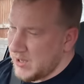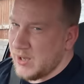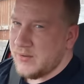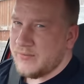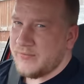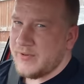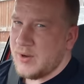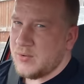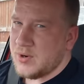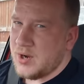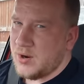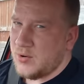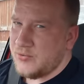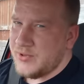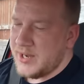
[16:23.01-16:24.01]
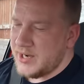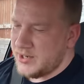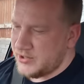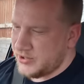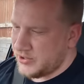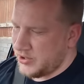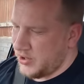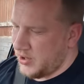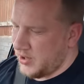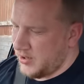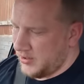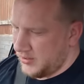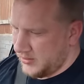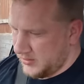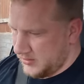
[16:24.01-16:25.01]
it felt cold, then it's just got
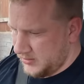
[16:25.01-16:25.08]
hot.